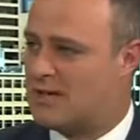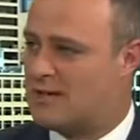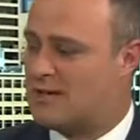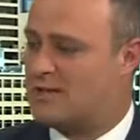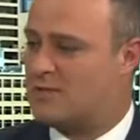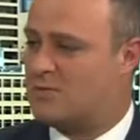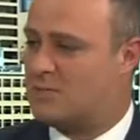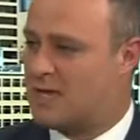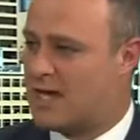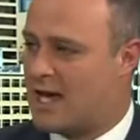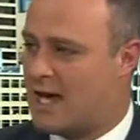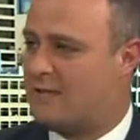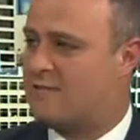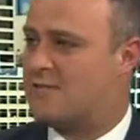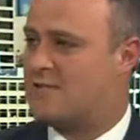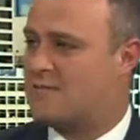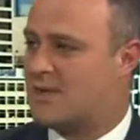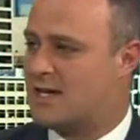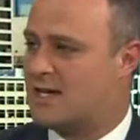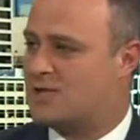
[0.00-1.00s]
clear that we have
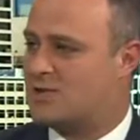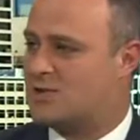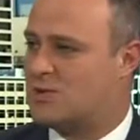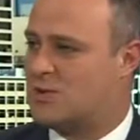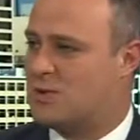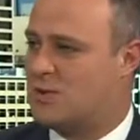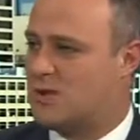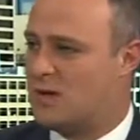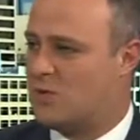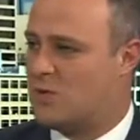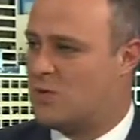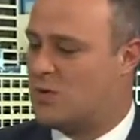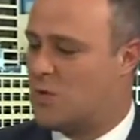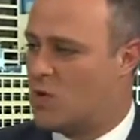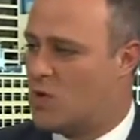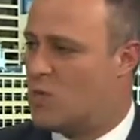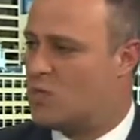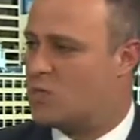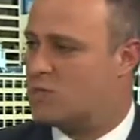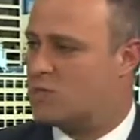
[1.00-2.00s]
to make sure that we're
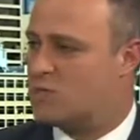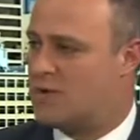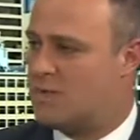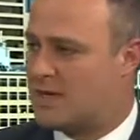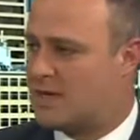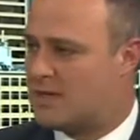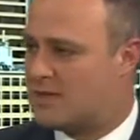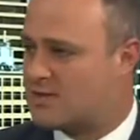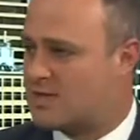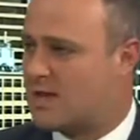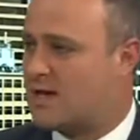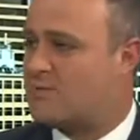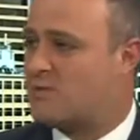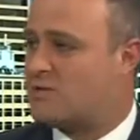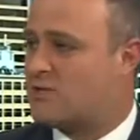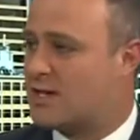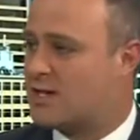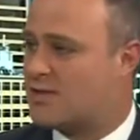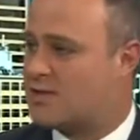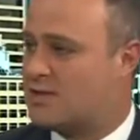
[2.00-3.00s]
all swimming in the same
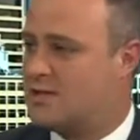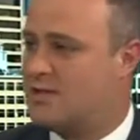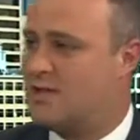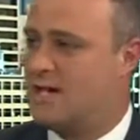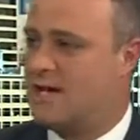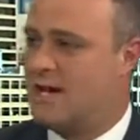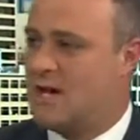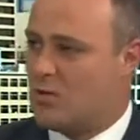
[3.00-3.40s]
direction.